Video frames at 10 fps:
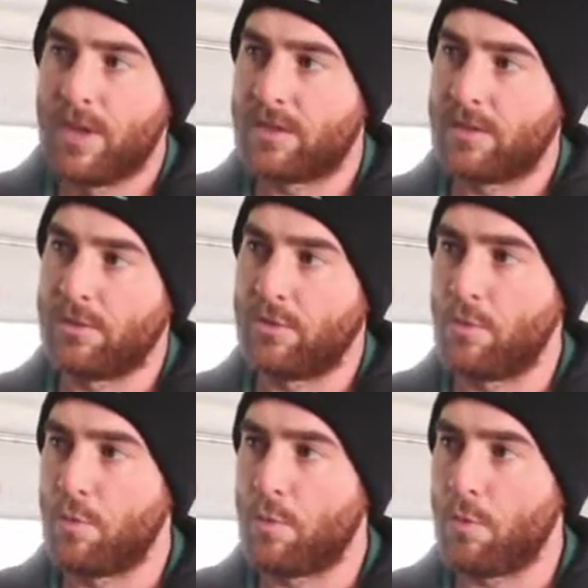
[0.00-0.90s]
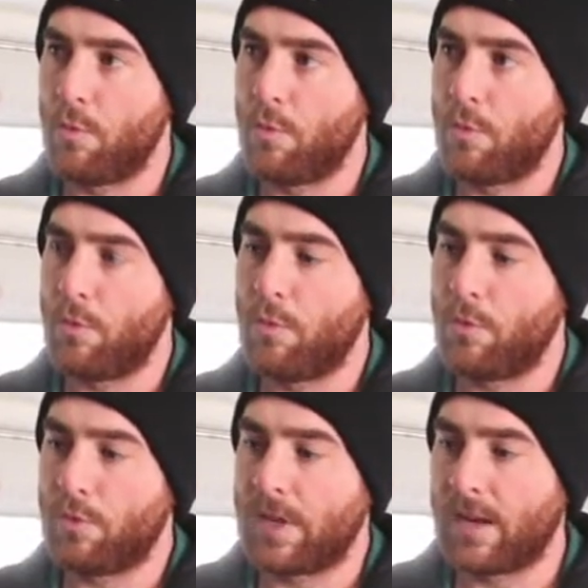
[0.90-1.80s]
to
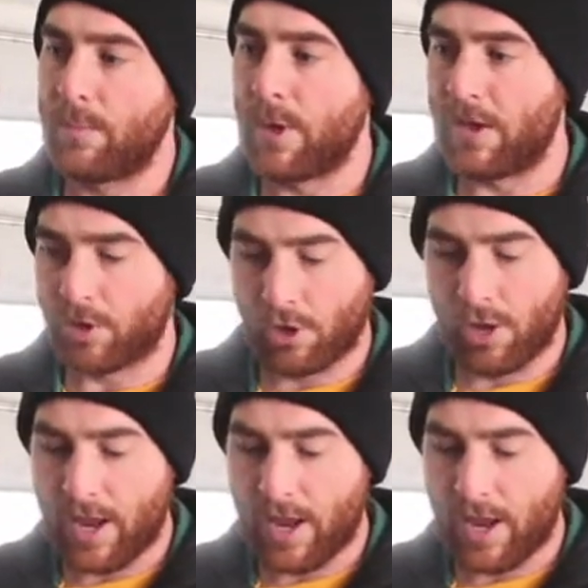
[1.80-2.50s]
get a measure